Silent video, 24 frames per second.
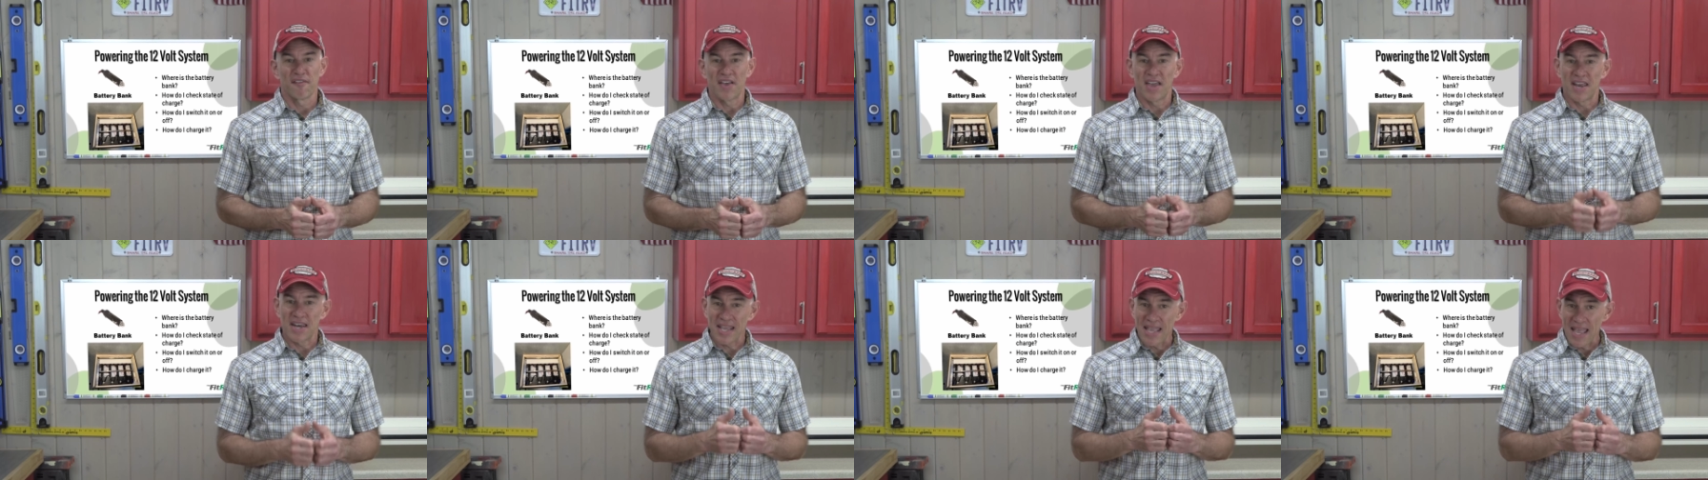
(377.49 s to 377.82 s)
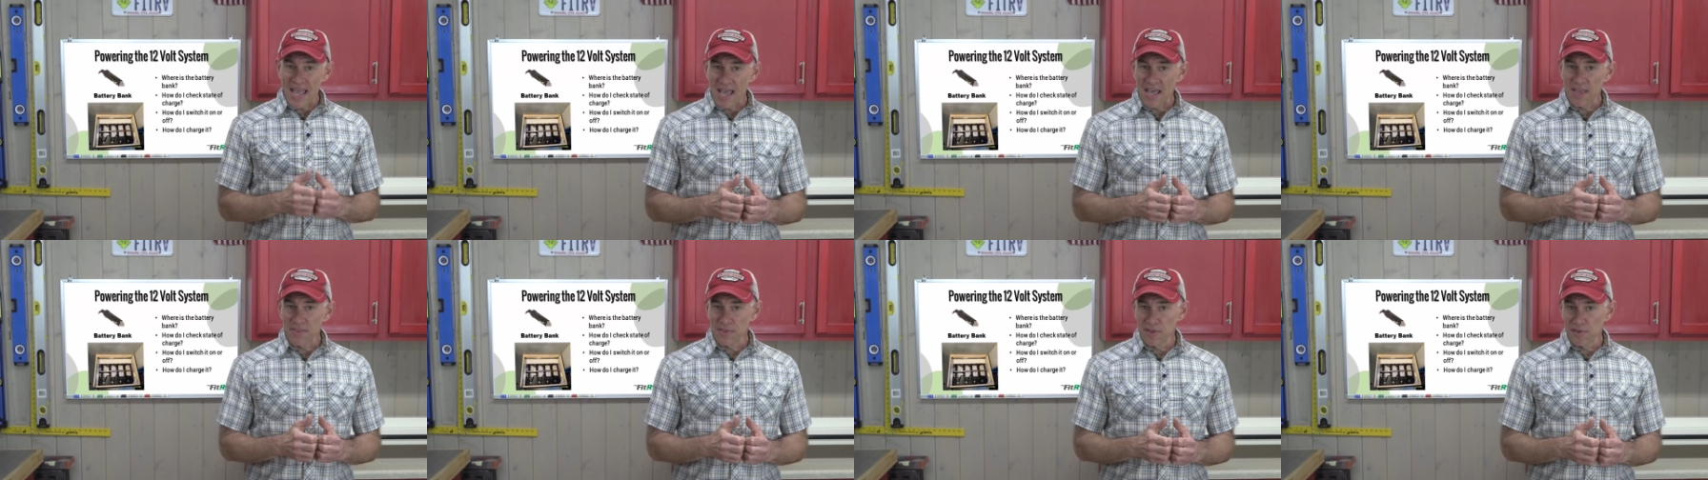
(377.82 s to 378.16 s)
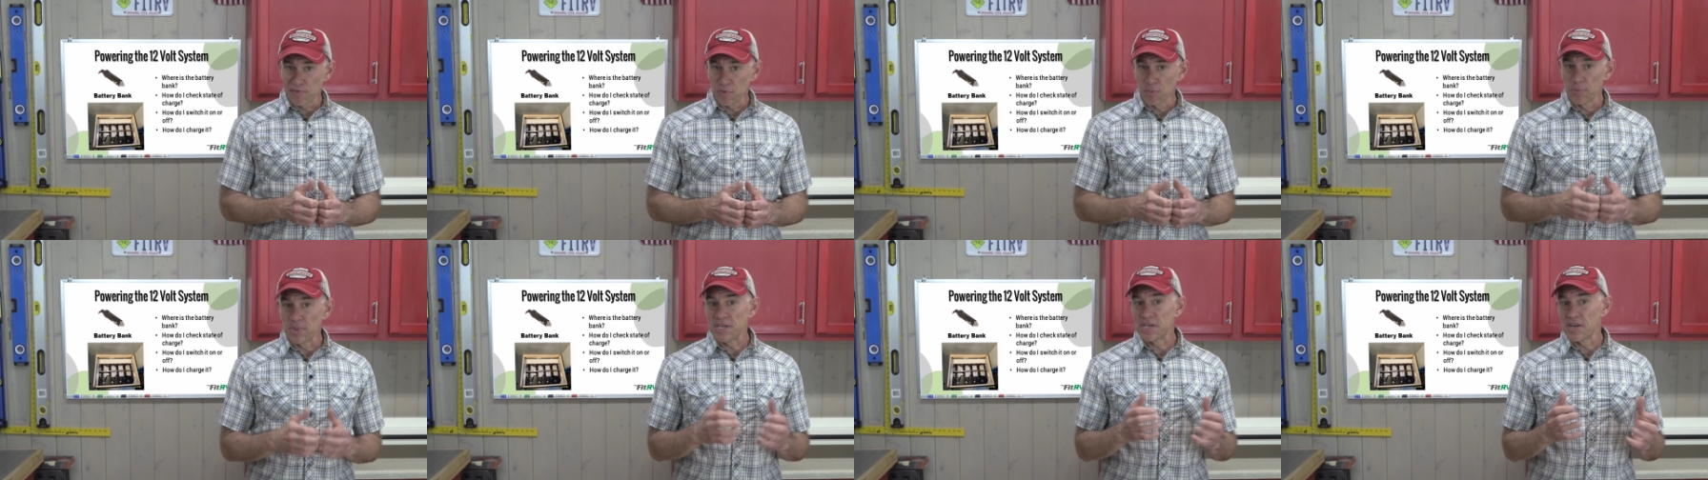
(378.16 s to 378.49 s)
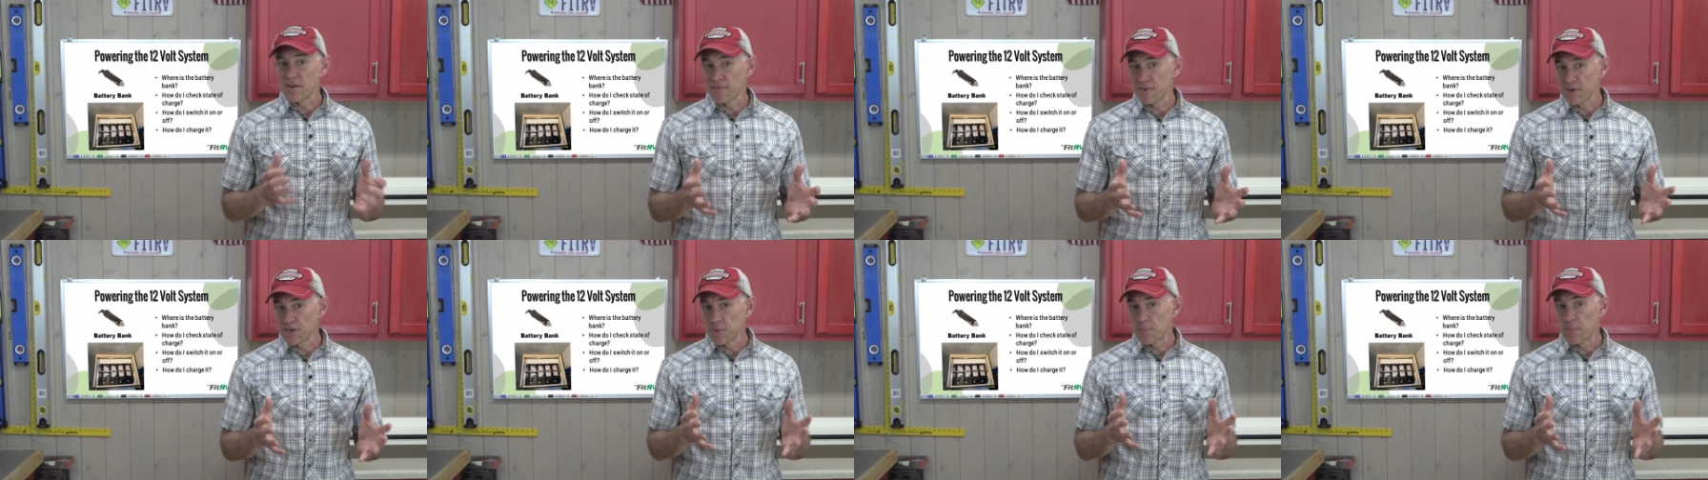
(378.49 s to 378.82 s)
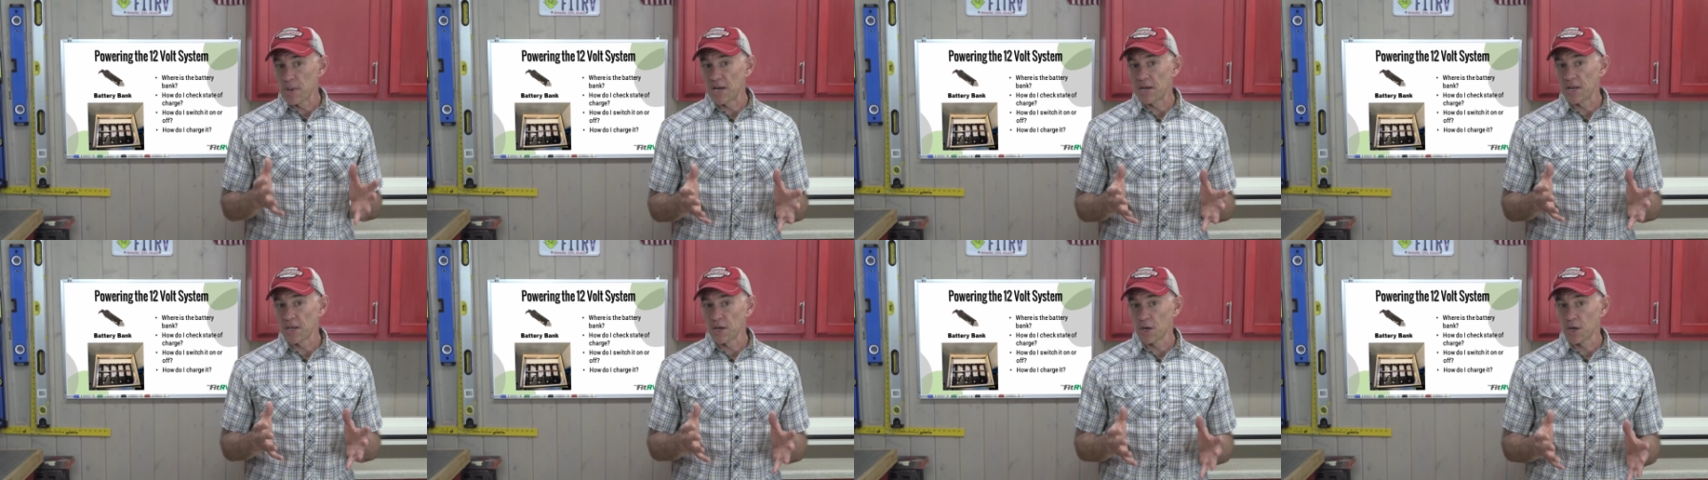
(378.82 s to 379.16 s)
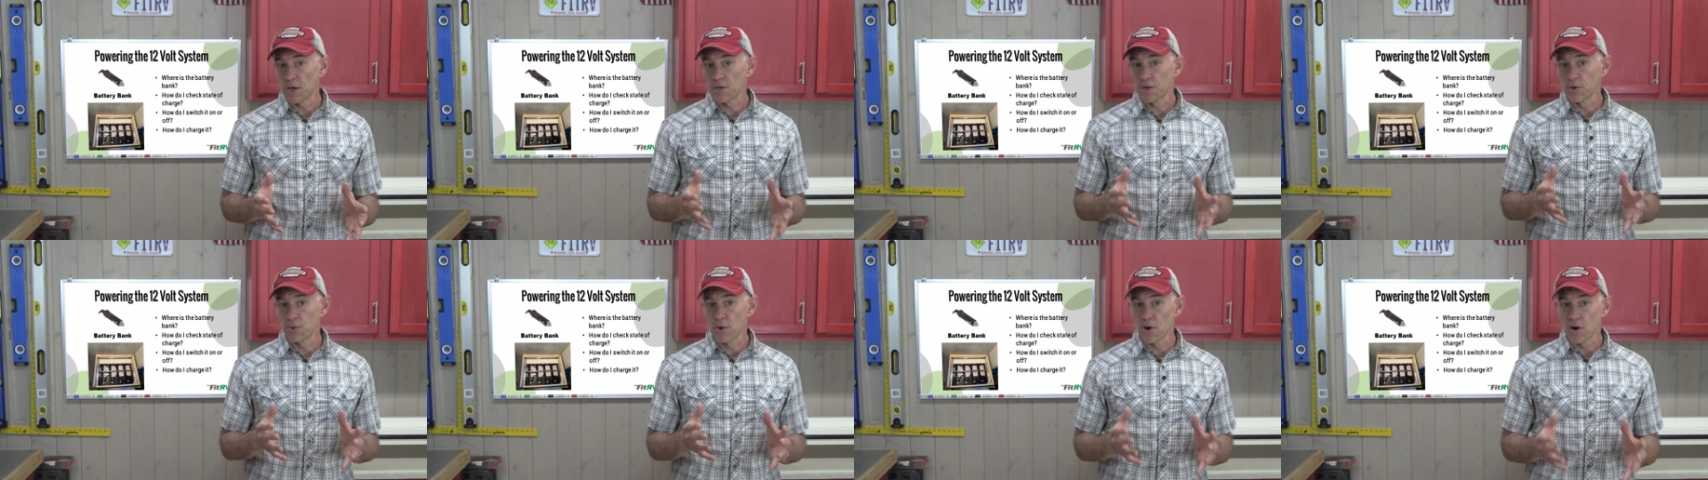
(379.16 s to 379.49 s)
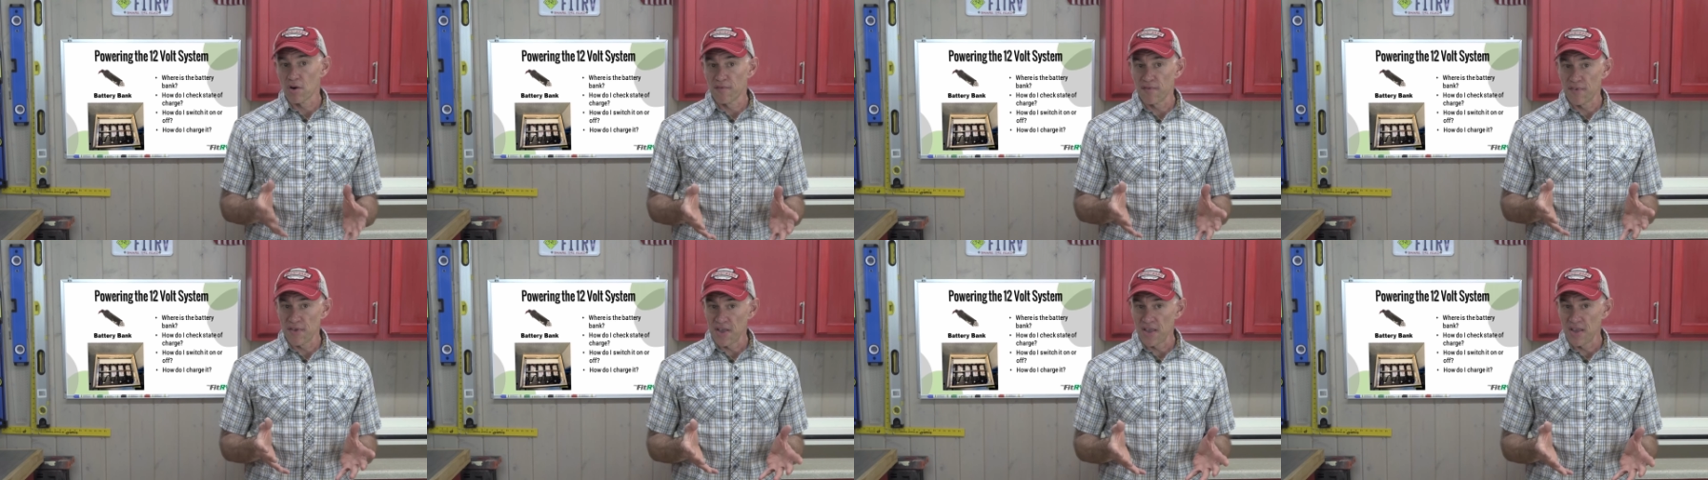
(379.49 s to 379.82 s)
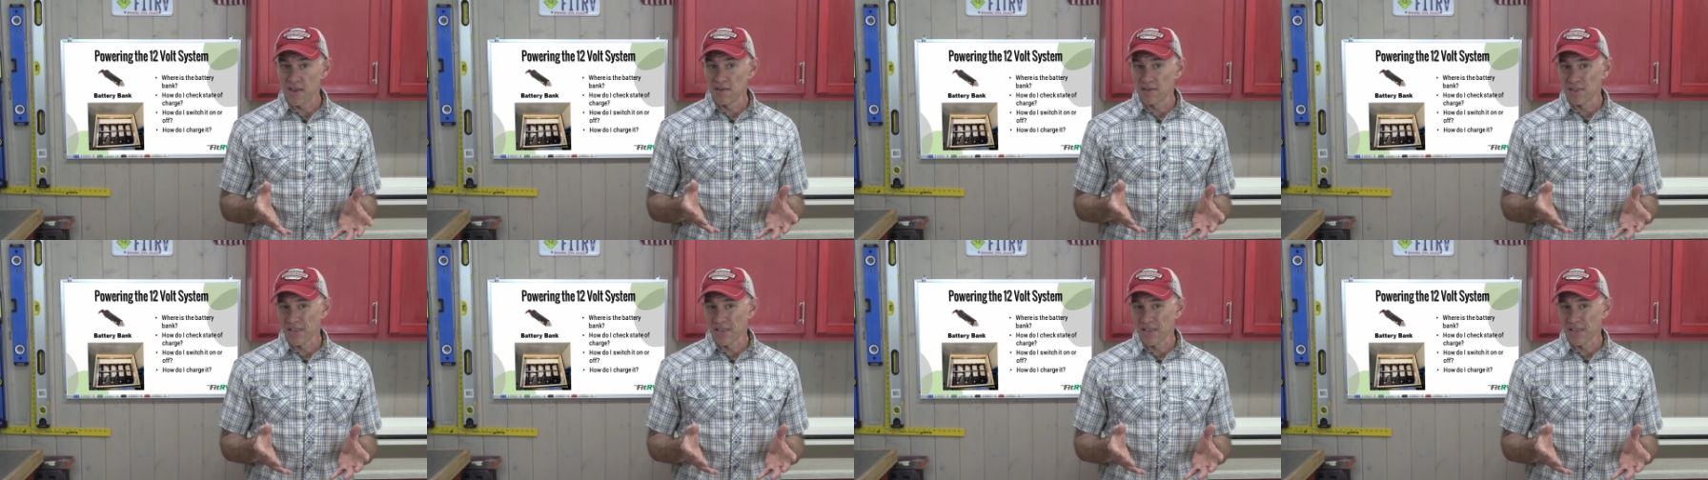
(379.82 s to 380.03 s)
And again, this will be different depending on your RV.